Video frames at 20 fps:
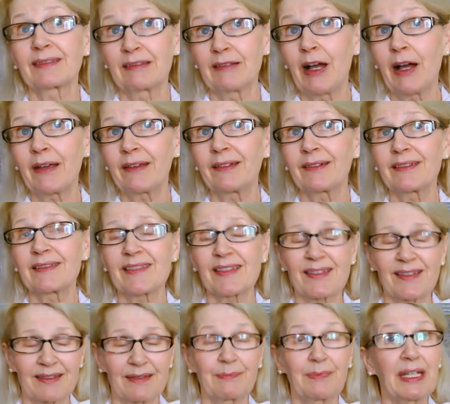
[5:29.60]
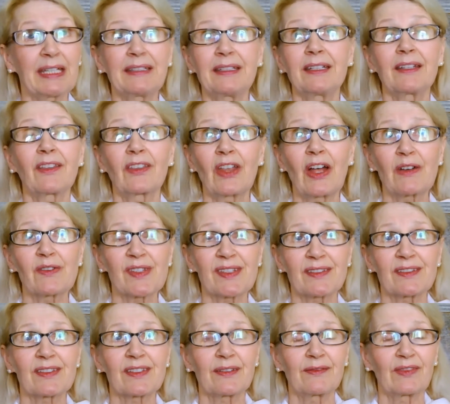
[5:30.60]
clients, many
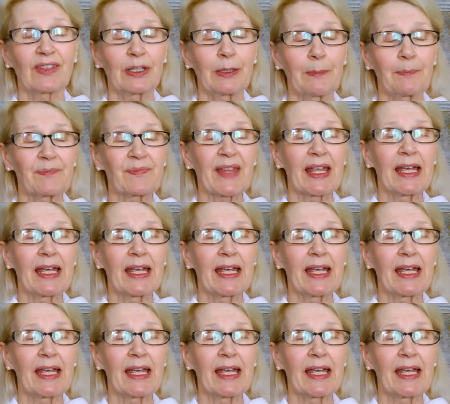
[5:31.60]
thousands of them.